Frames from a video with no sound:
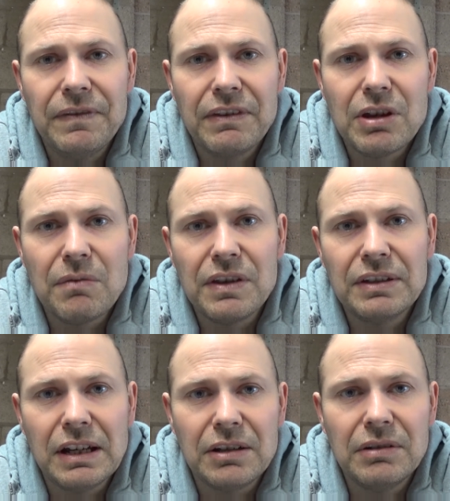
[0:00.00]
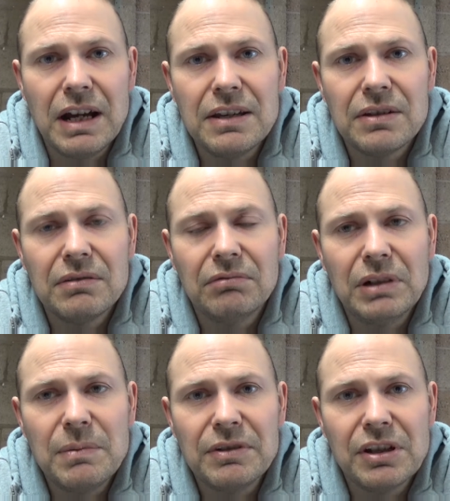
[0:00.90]
So for the second race,
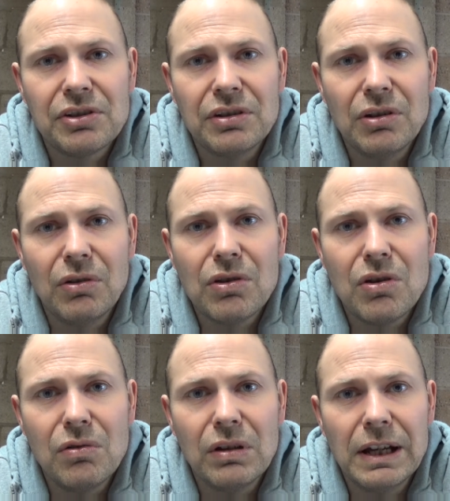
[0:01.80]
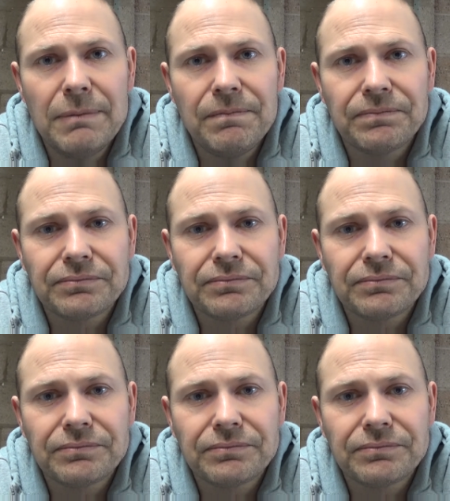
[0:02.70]
repositioned the oil cooler